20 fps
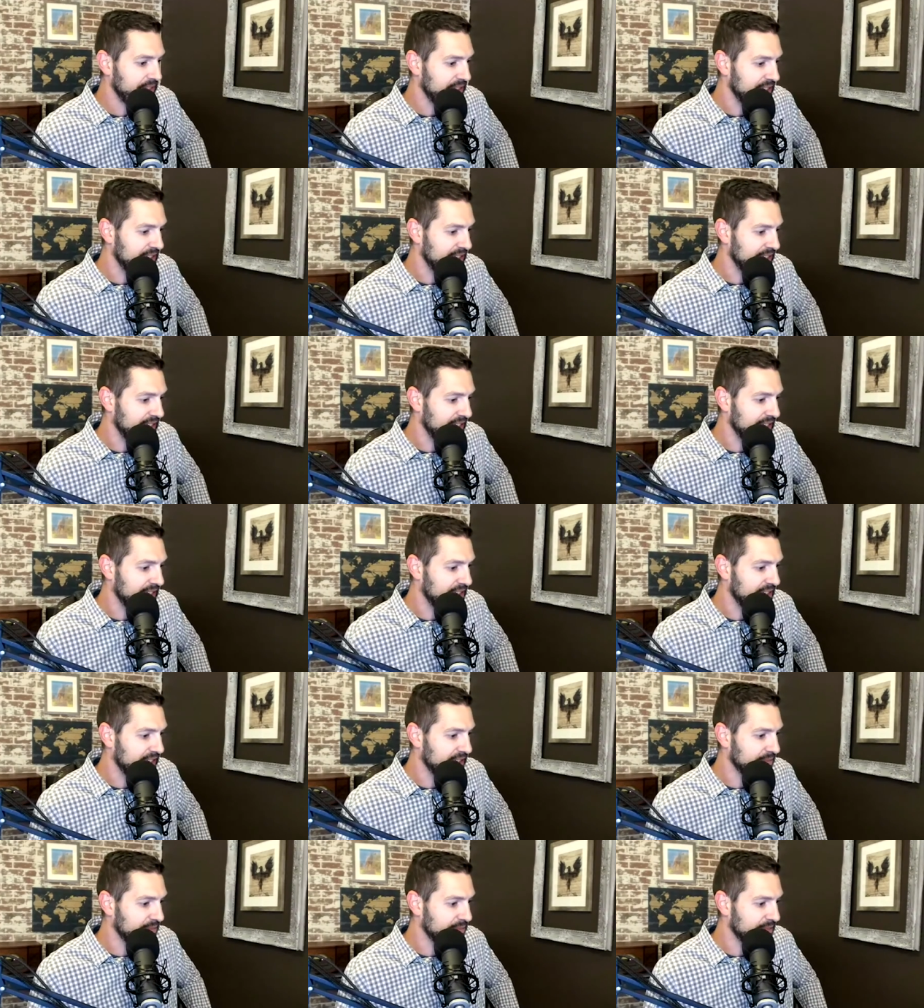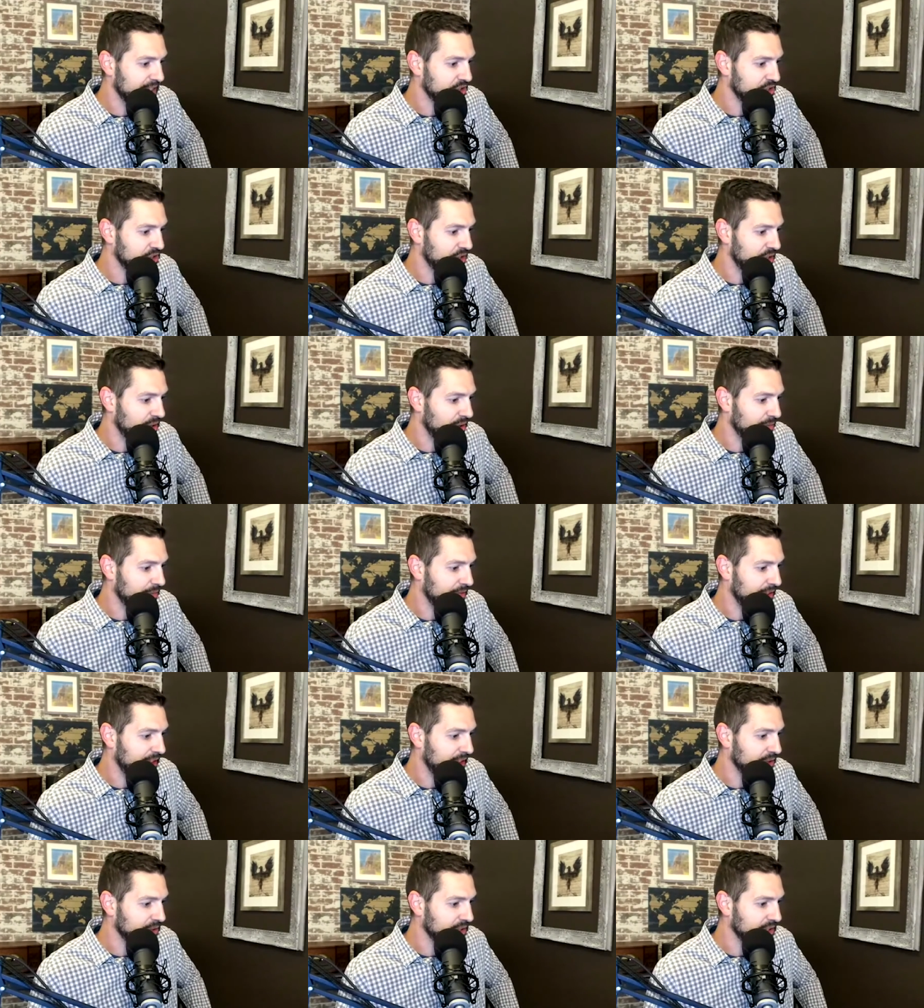I'm not sure I'm
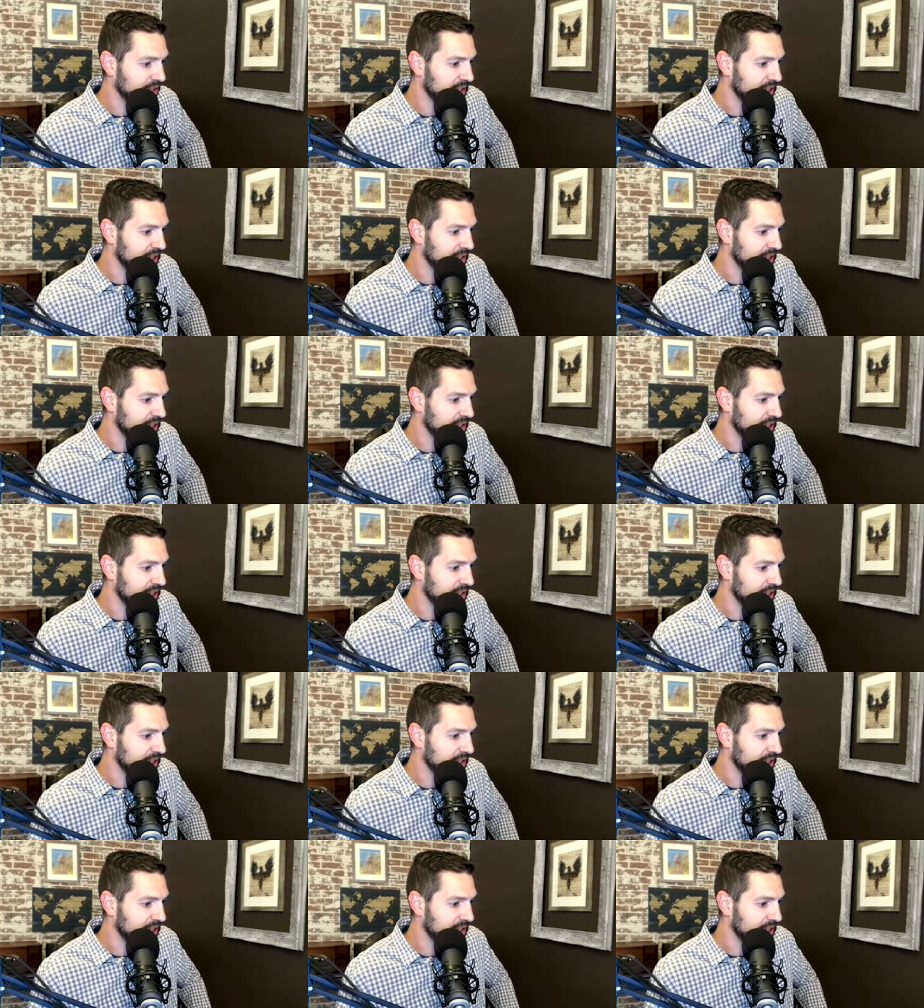following you